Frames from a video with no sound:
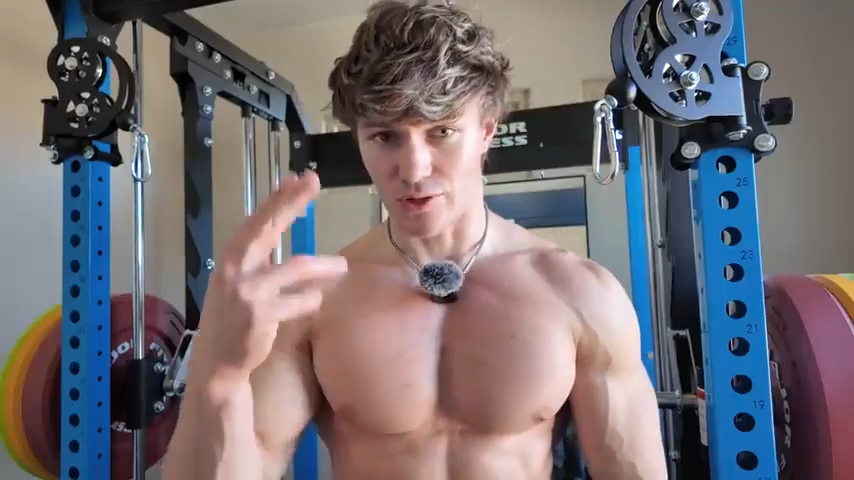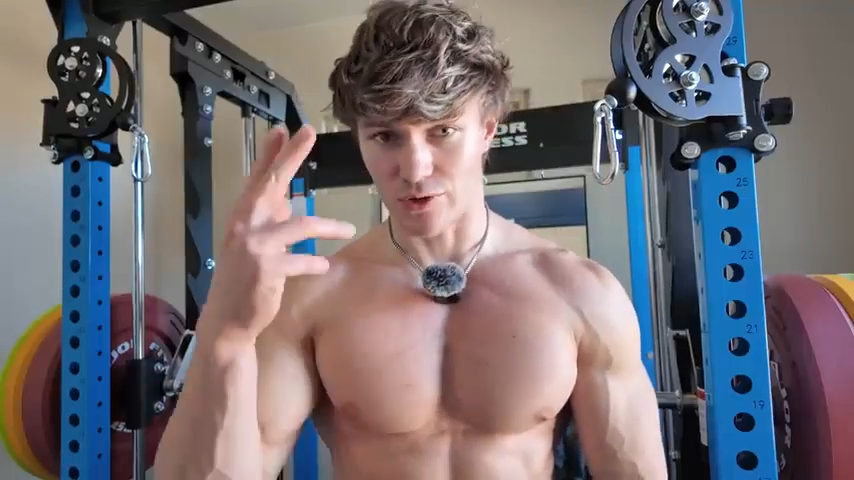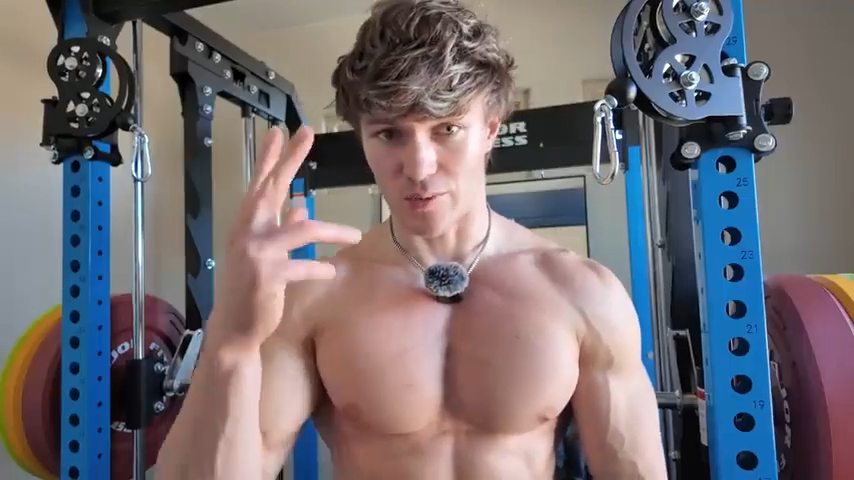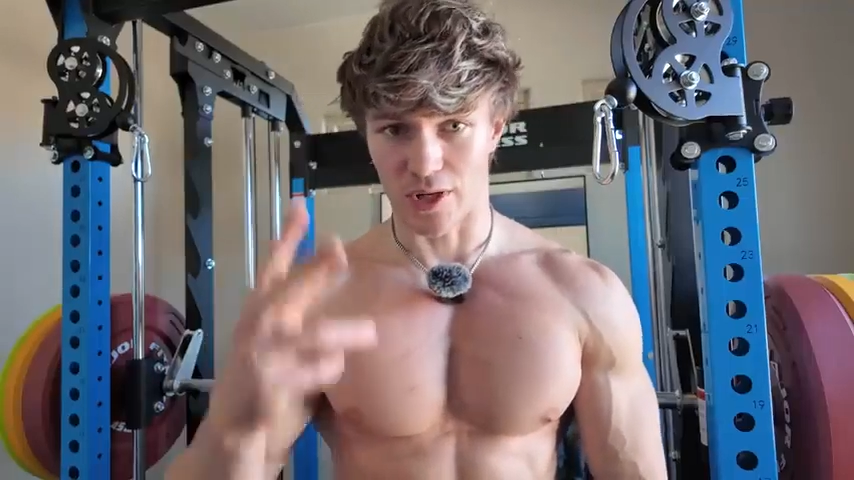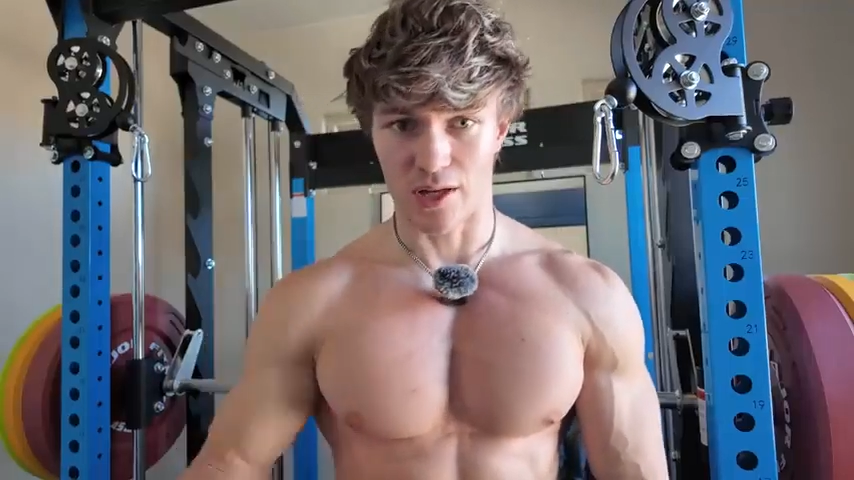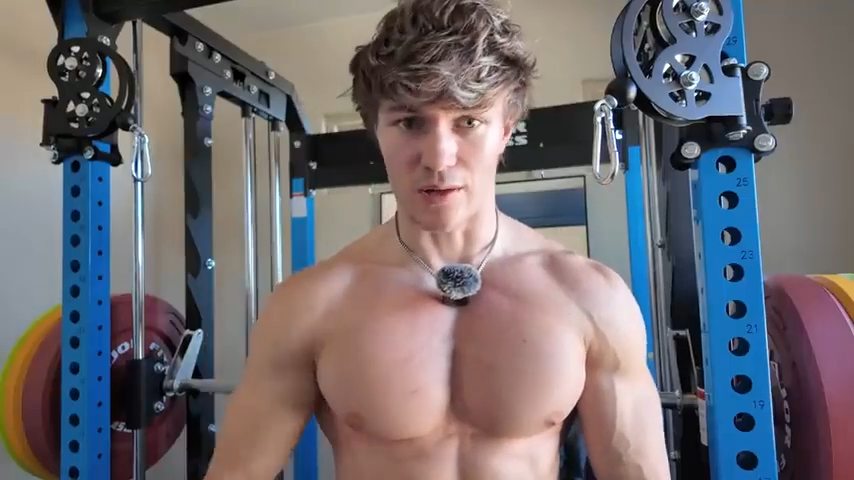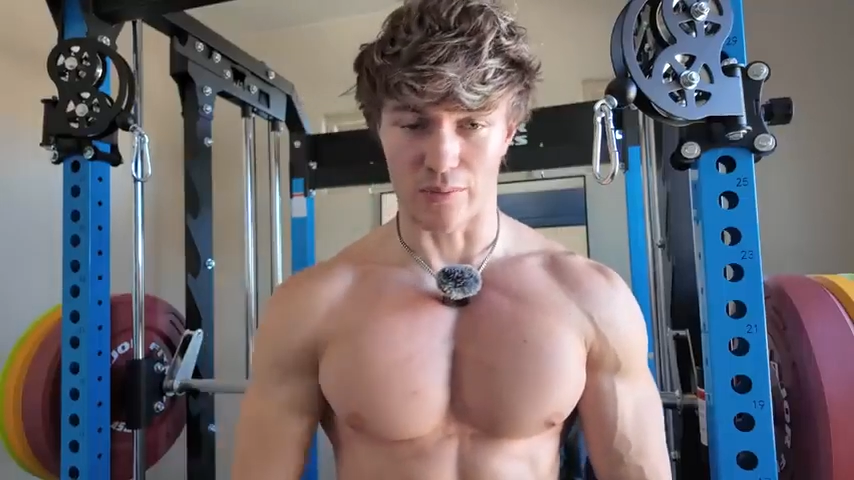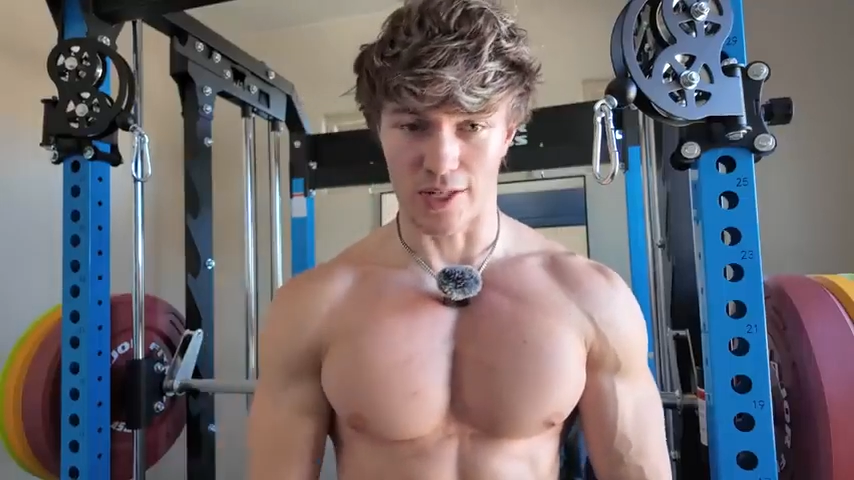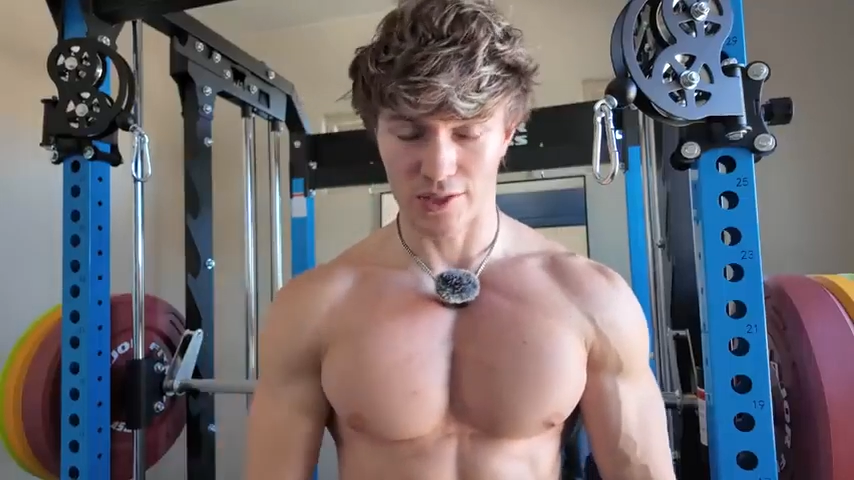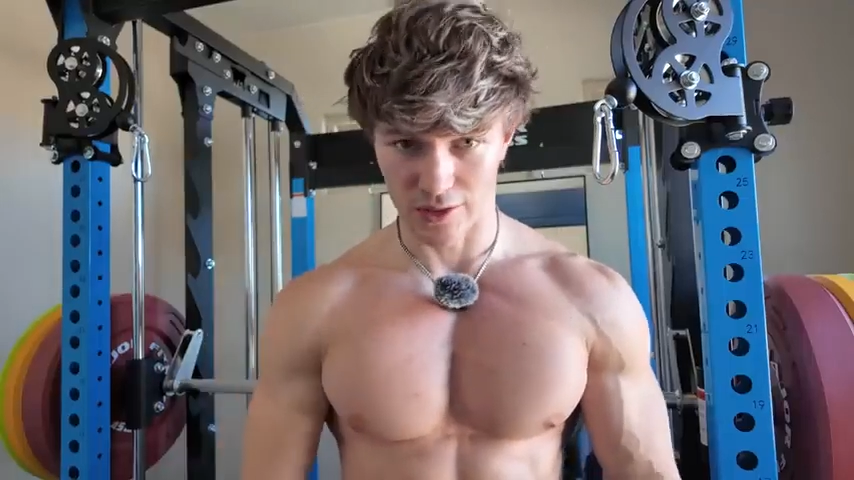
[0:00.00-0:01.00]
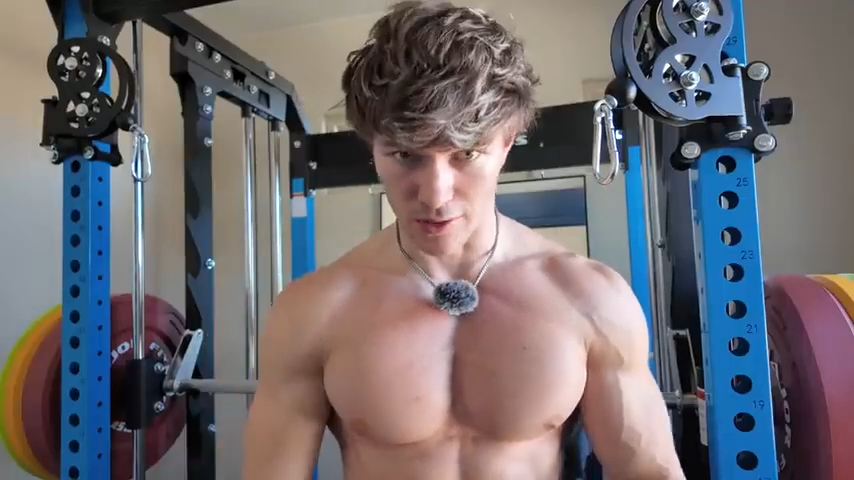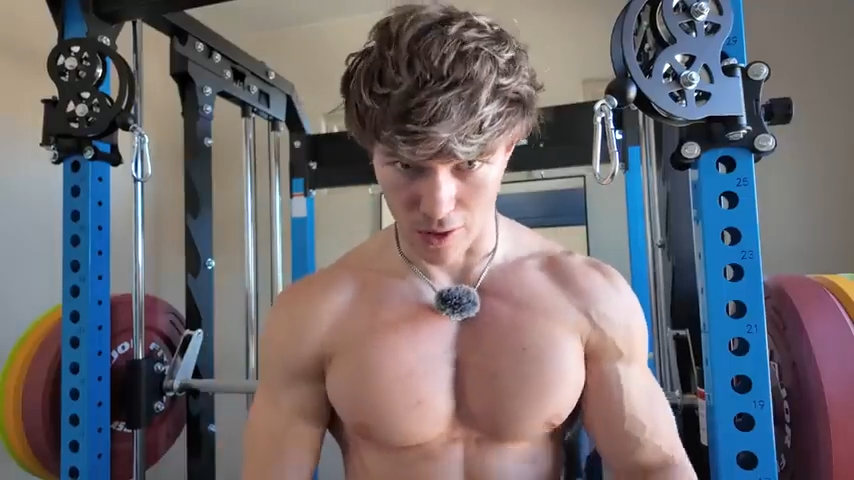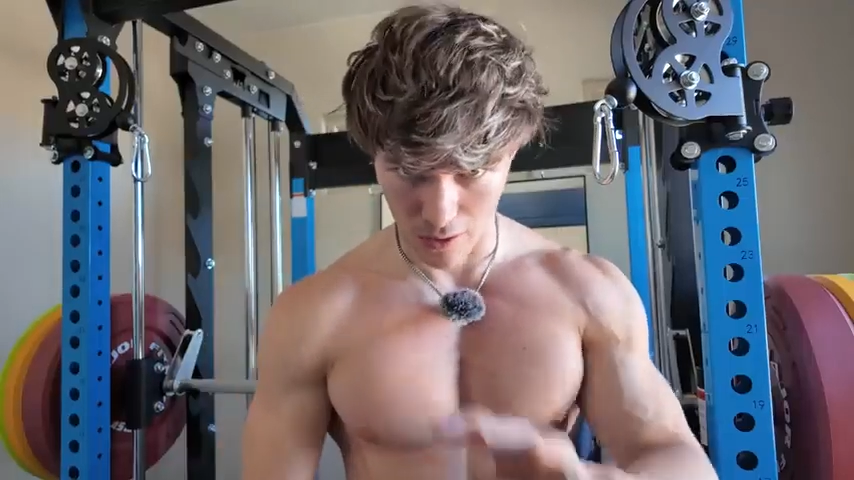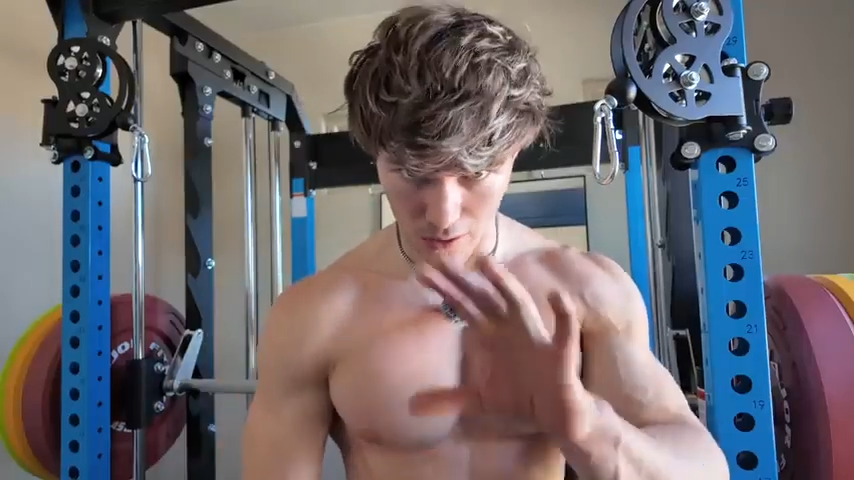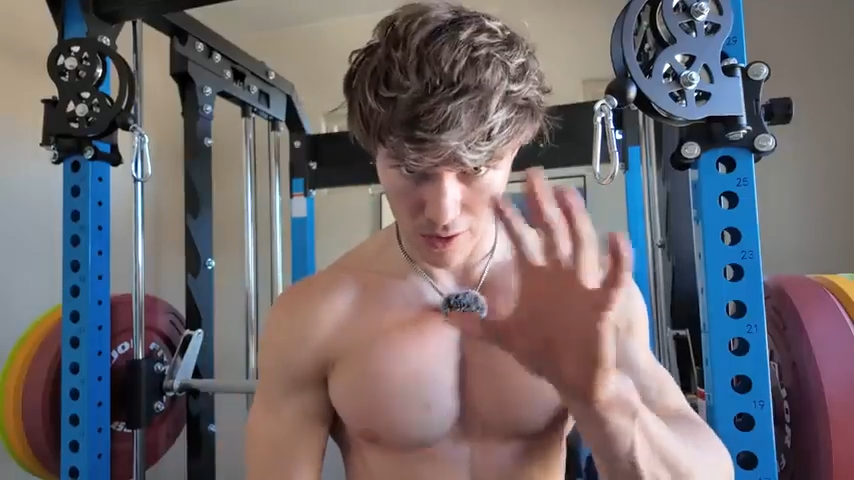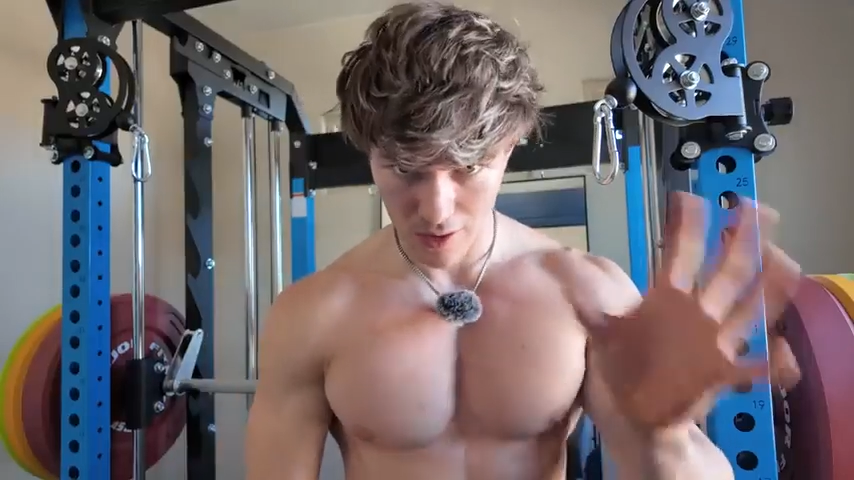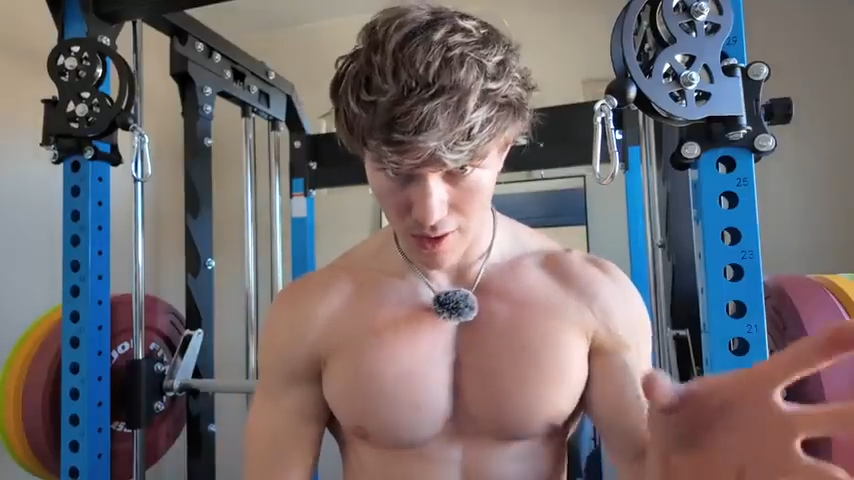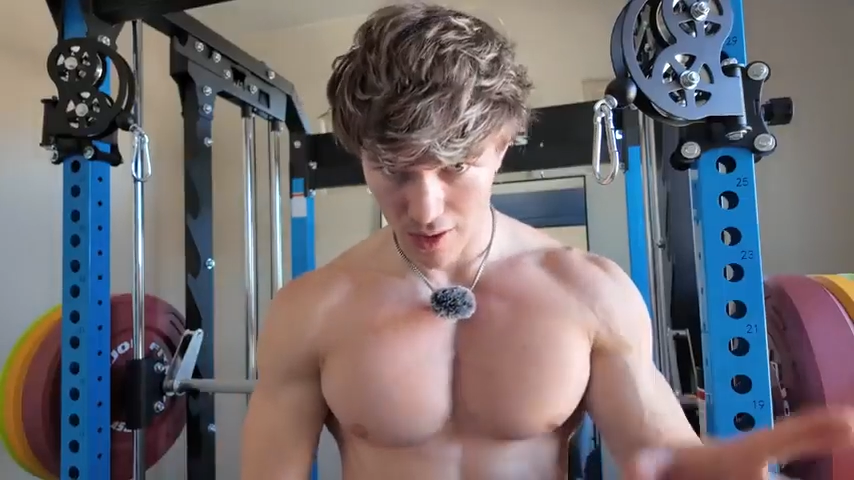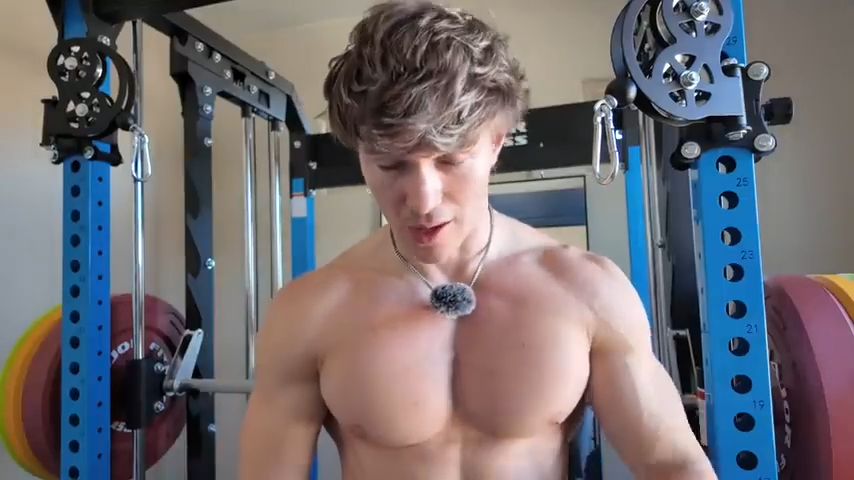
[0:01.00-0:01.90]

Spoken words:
trimmed it and basically all